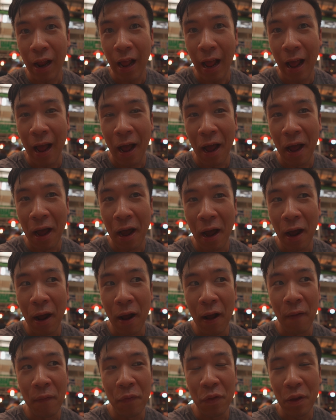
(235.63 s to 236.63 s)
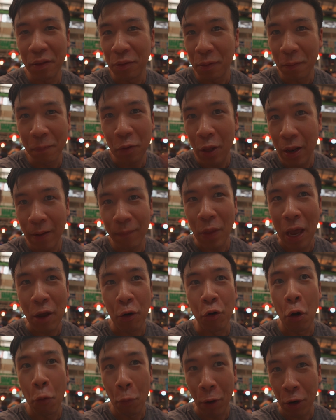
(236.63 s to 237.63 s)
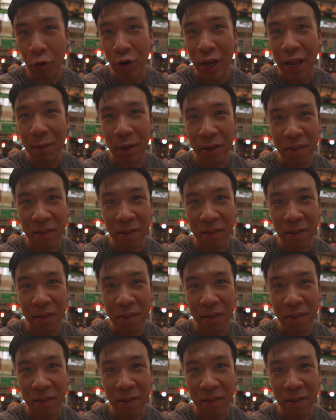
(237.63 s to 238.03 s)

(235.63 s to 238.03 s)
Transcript: I don't know what her name